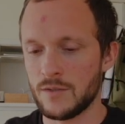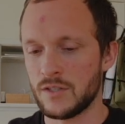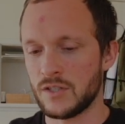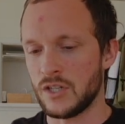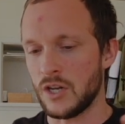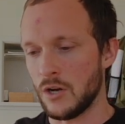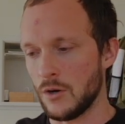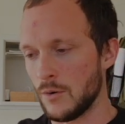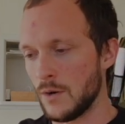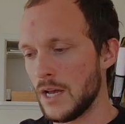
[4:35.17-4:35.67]

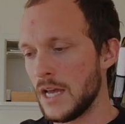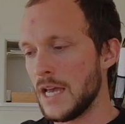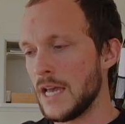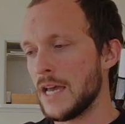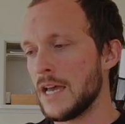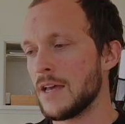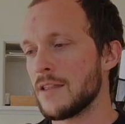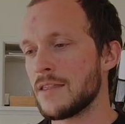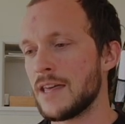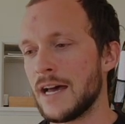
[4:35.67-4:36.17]
So
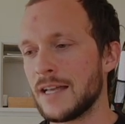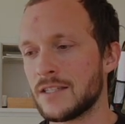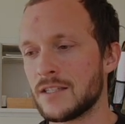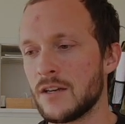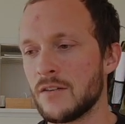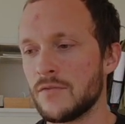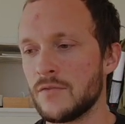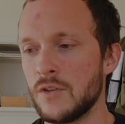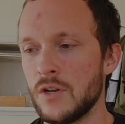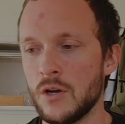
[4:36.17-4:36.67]
that's
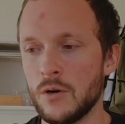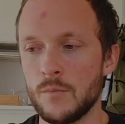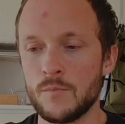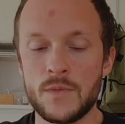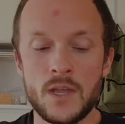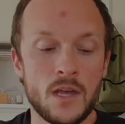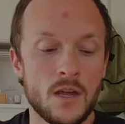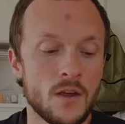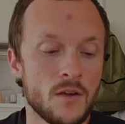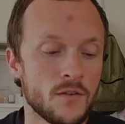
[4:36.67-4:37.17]
of
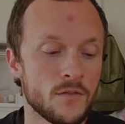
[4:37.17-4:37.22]
note.